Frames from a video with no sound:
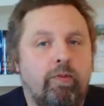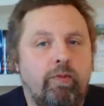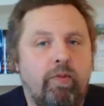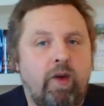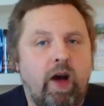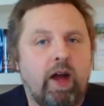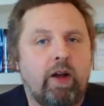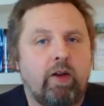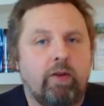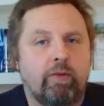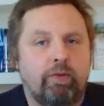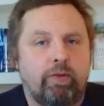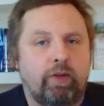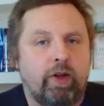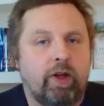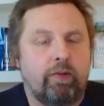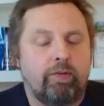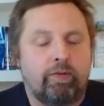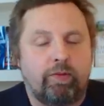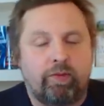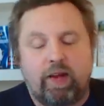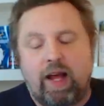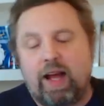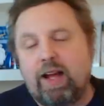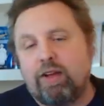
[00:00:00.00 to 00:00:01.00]
Fighter Flare
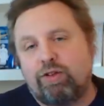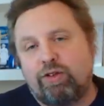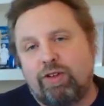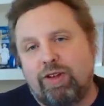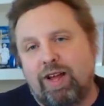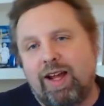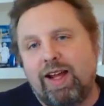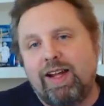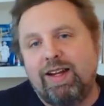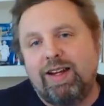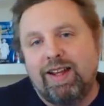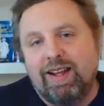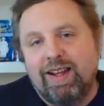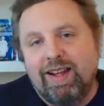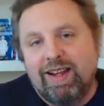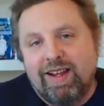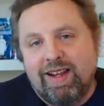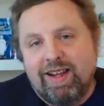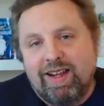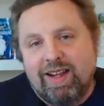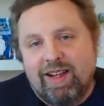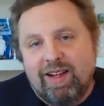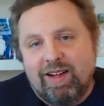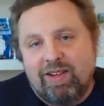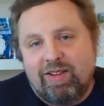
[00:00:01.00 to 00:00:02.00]
flashlight
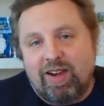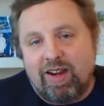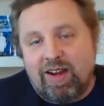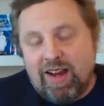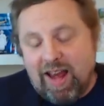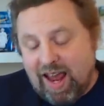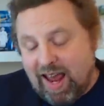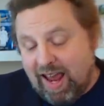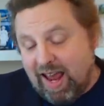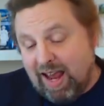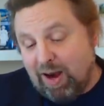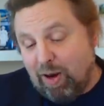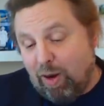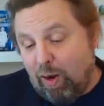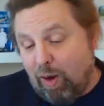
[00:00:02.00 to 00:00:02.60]
today.